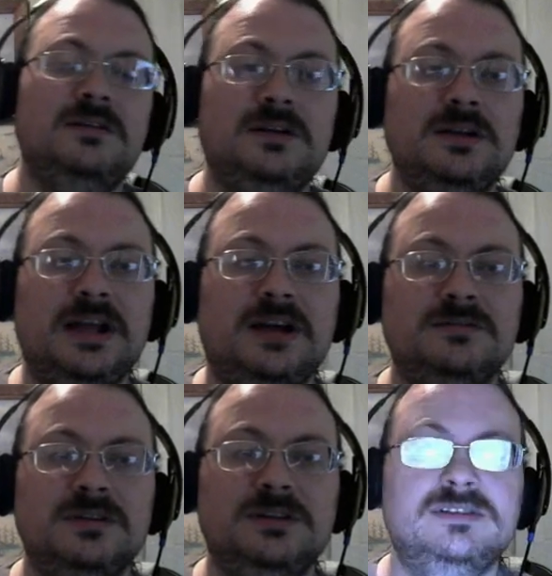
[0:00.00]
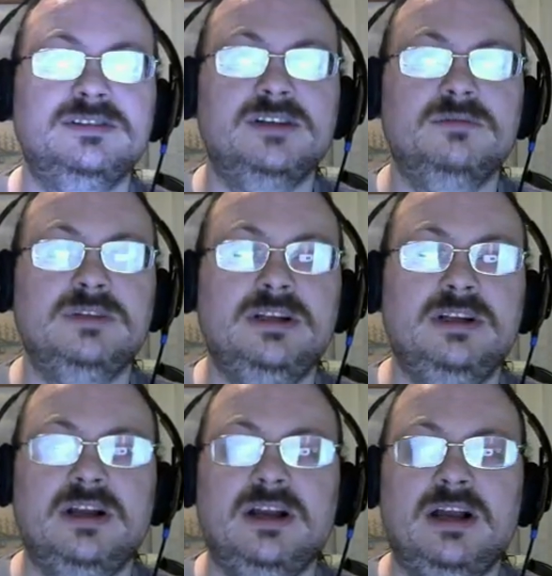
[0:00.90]
Yeah. So,
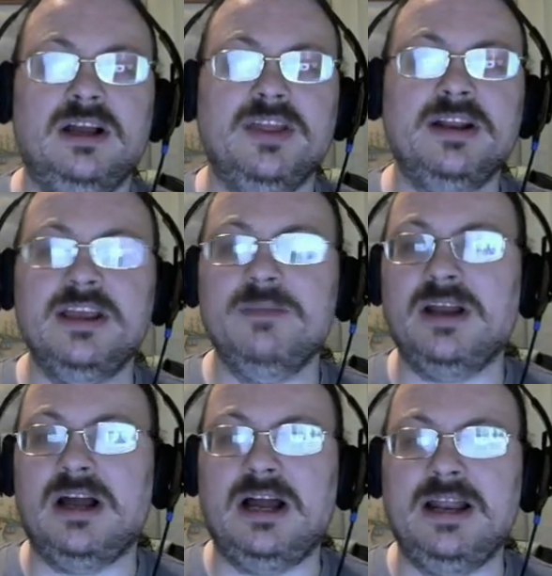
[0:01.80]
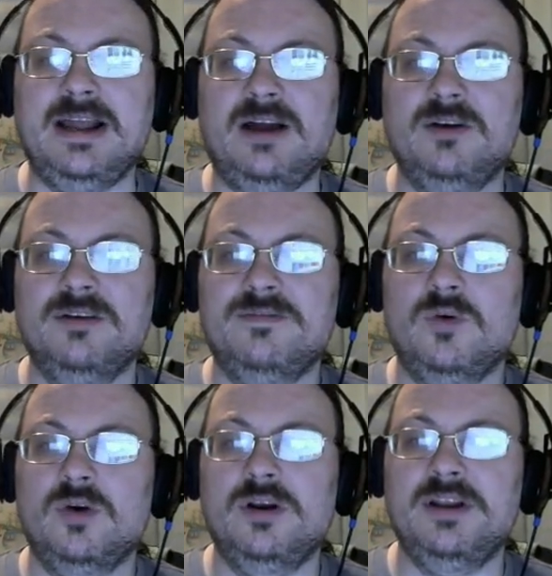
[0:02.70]
thing to keep an eye out
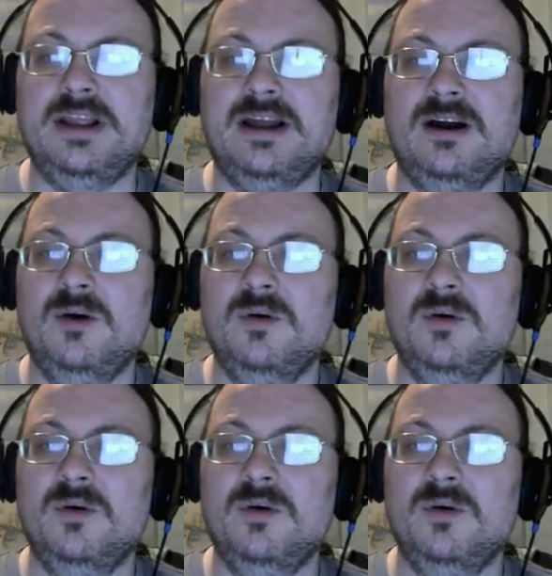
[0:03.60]
for now.